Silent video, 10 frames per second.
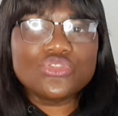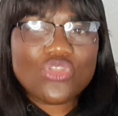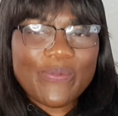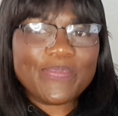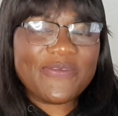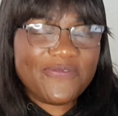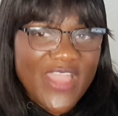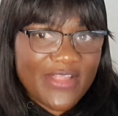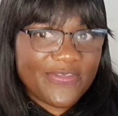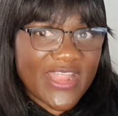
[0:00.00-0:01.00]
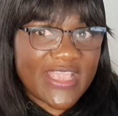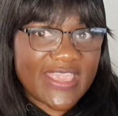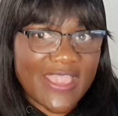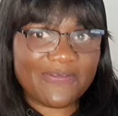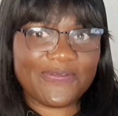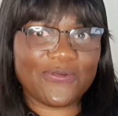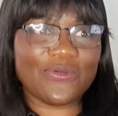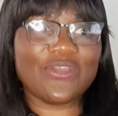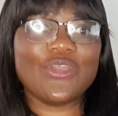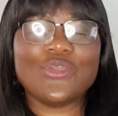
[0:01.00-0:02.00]
Don't, be very, very careful.
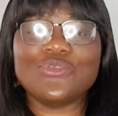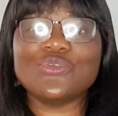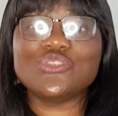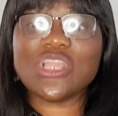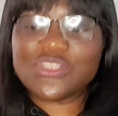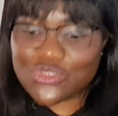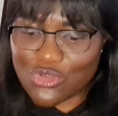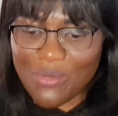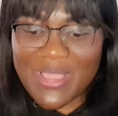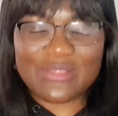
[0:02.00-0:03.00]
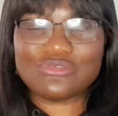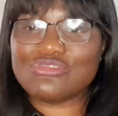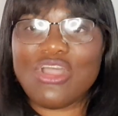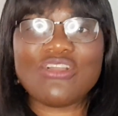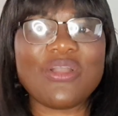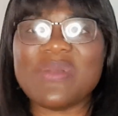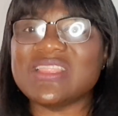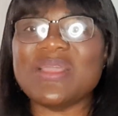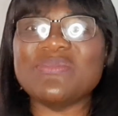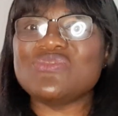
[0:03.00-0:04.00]
You just come and don't come
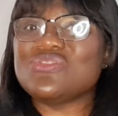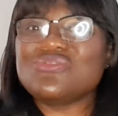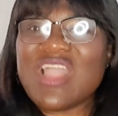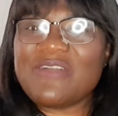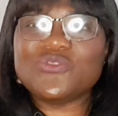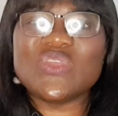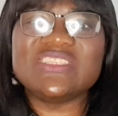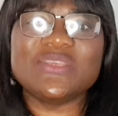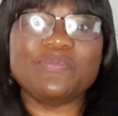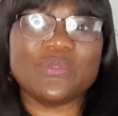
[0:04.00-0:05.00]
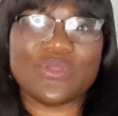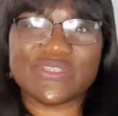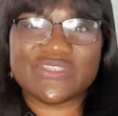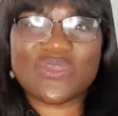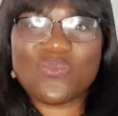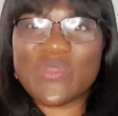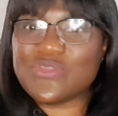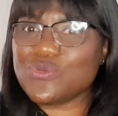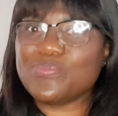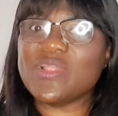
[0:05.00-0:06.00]
and tell me you have 20 plots somewhere.
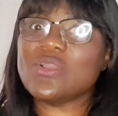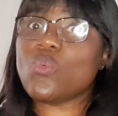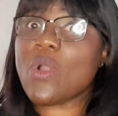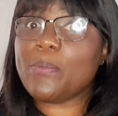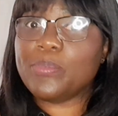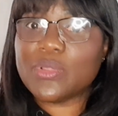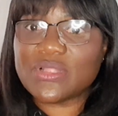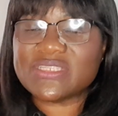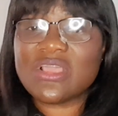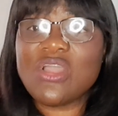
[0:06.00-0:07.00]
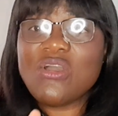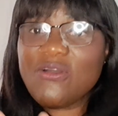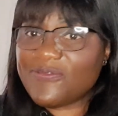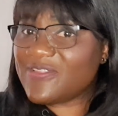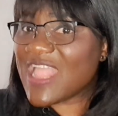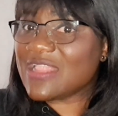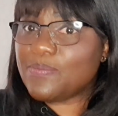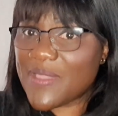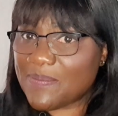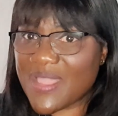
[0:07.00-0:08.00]
You bring one plot of
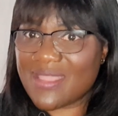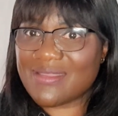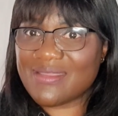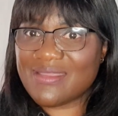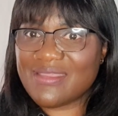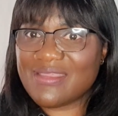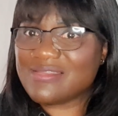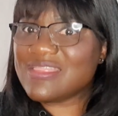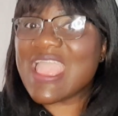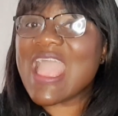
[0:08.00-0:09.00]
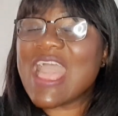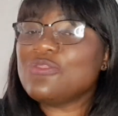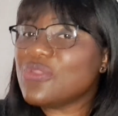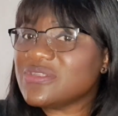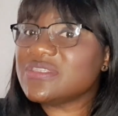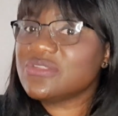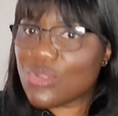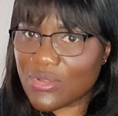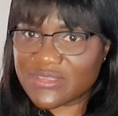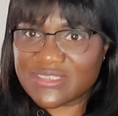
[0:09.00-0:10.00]
land paper. They are not
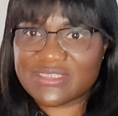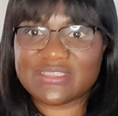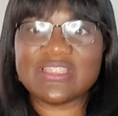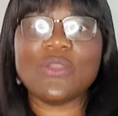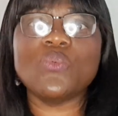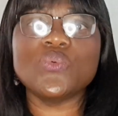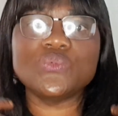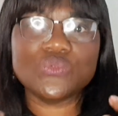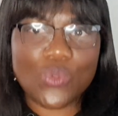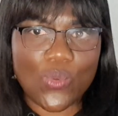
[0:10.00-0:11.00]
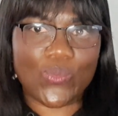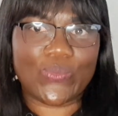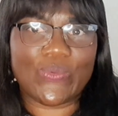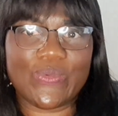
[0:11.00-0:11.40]
dons. They will know.